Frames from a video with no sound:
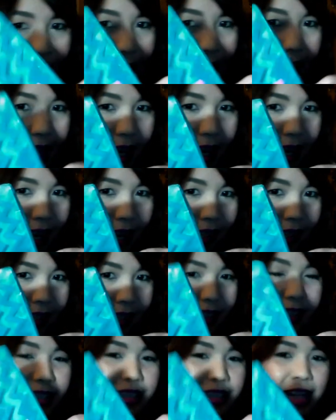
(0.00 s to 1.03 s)
and
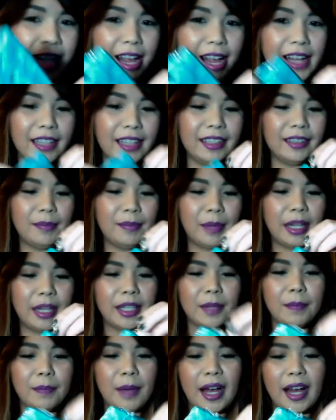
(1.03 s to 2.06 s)
inside the
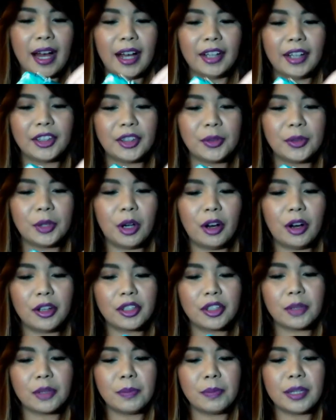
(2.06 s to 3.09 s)
makeup bag you will
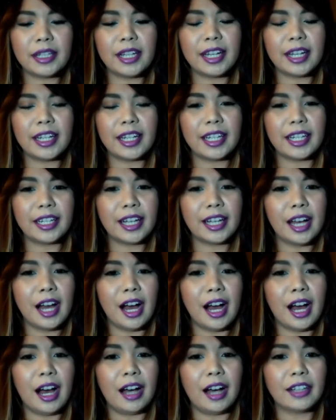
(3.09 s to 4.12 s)
also be getting
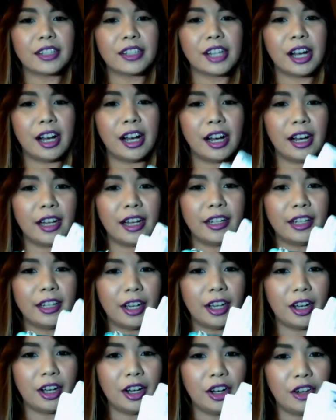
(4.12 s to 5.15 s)
a ton
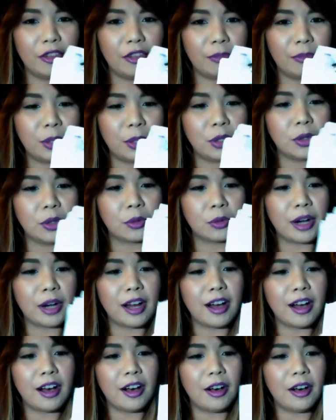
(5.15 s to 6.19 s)
of
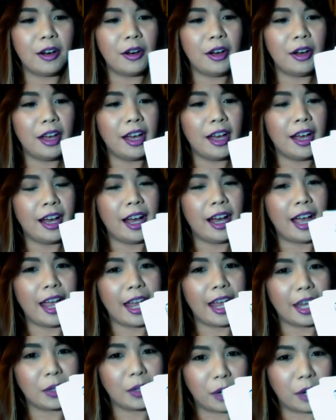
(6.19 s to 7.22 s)
Purell
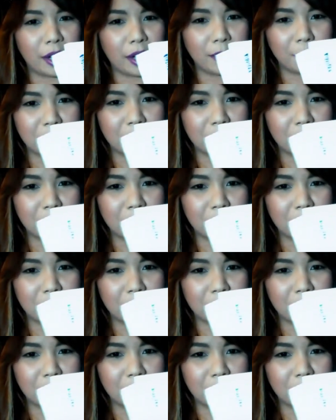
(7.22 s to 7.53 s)
hand wipes,